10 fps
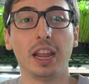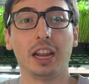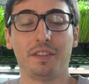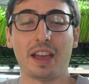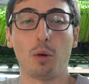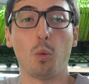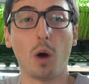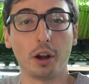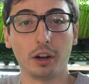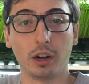If that
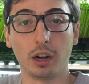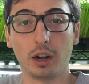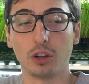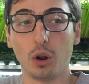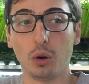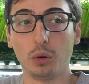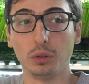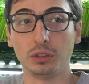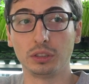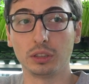water
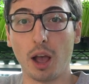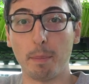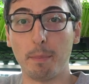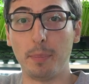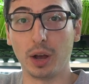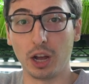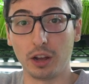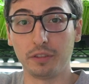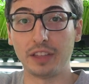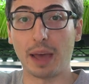goes
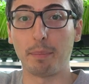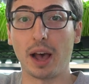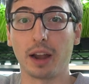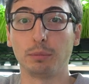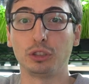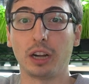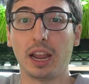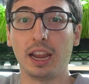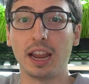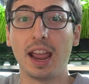above that bottom
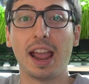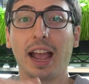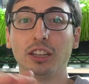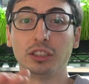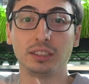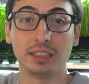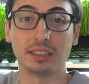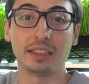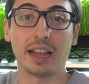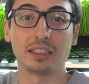tray and just
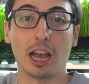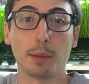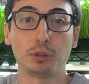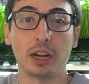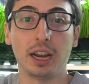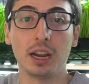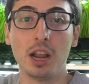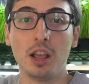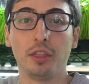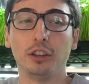sits in that top tray,
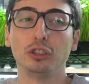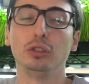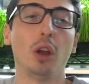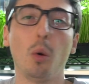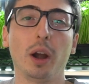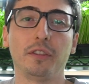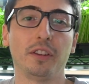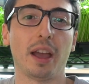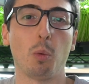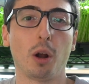there's nowhere
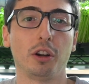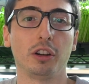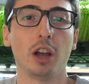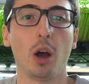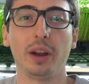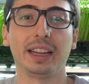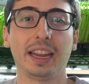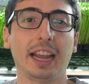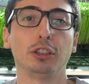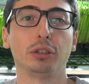for that water to go. It
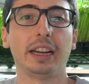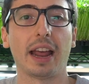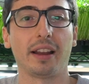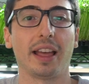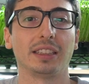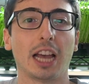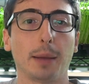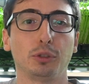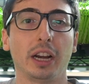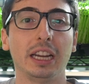can't drain out of that
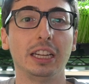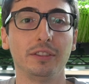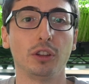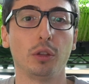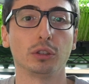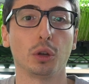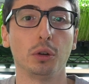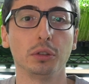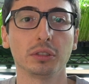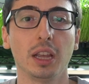top tray even though there's
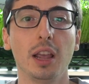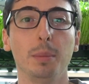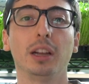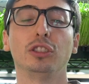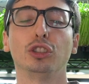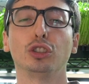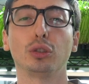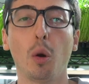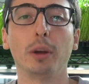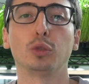holes because there's
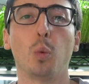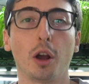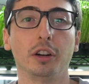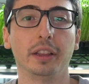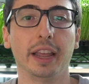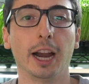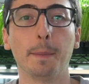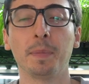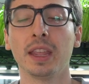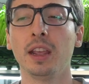so much water in there.
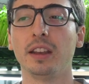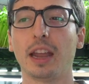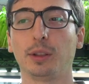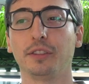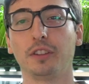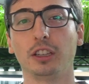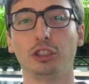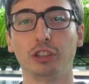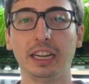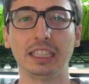Now with the flood
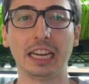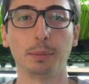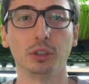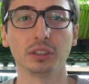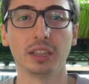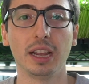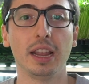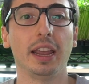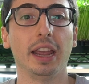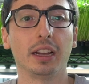and drain tables,
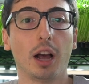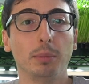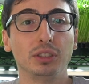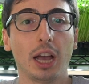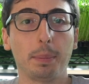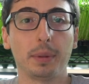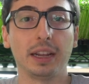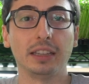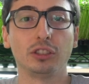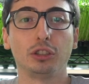it comes
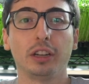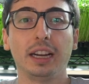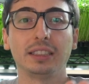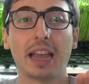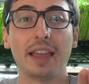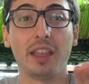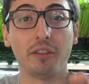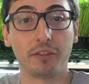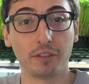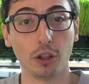up, hits the trays, and then
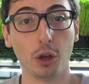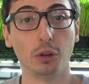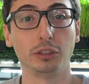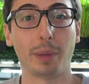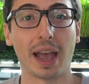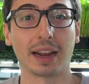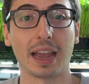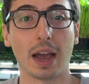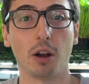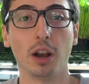flows back
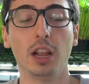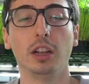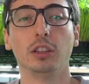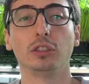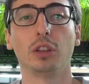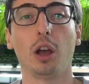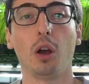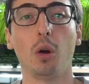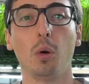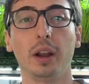out.
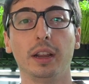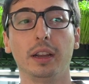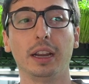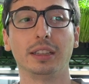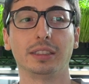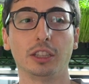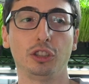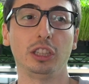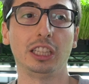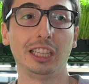So it
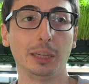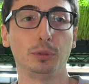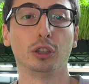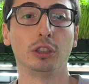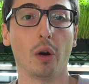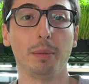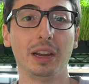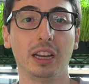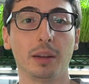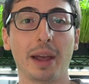essentially keeps your growing
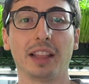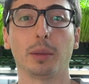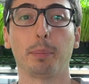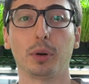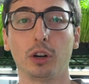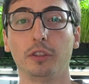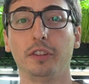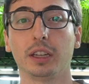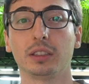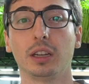medium at the
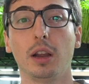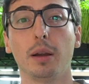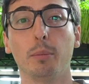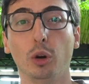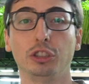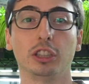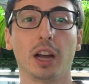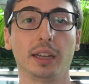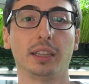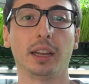perfect moisture
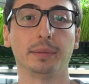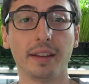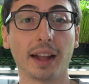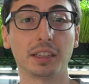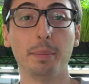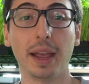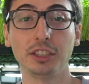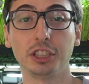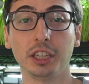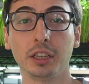content. Not to
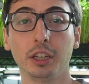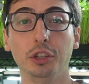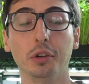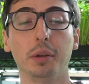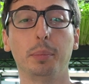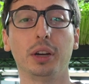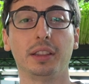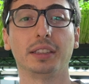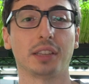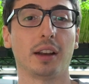mention, you can put
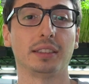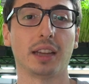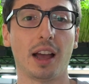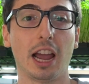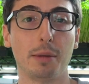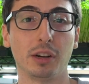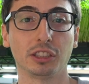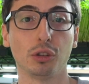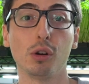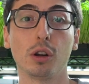this on a timer
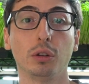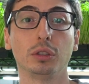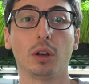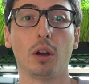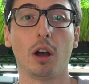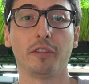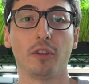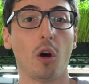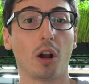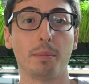so it goes
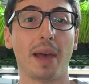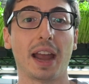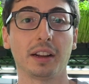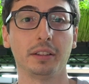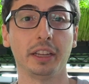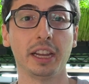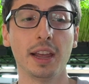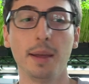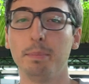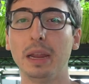off automatically,
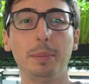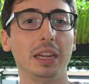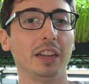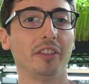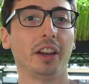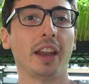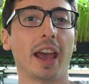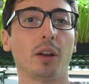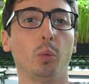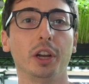maybe even
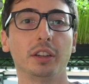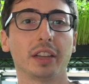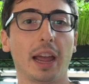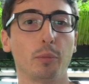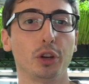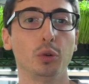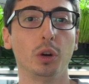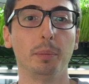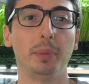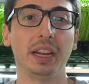at a weird time where you
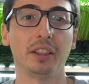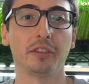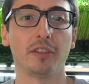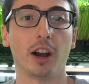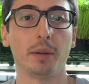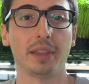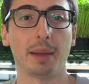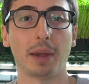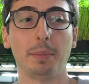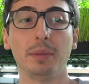wouldn't be in the farm
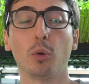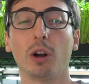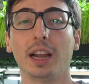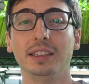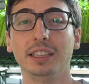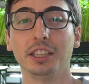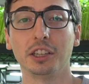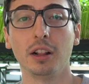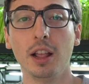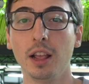that might be more
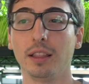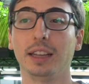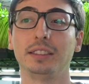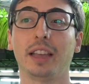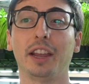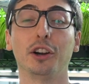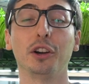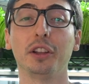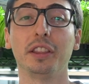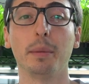ideal, like say
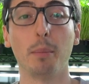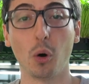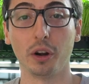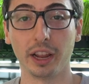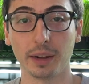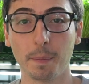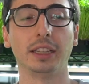early in the morning.